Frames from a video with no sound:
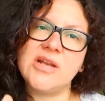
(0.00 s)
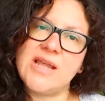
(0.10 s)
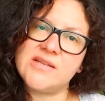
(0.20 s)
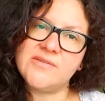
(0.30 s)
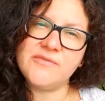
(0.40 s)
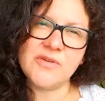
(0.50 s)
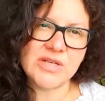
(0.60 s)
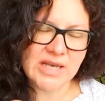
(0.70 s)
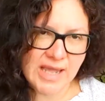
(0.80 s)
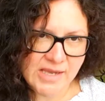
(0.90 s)
like
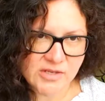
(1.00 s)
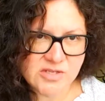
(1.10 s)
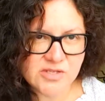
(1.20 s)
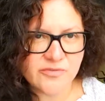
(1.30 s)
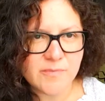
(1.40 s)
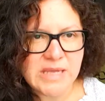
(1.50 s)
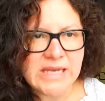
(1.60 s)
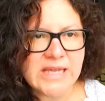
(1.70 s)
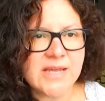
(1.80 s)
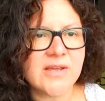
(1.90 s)
different layers of
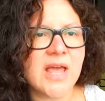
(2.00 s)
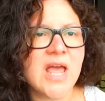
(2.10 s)
meaning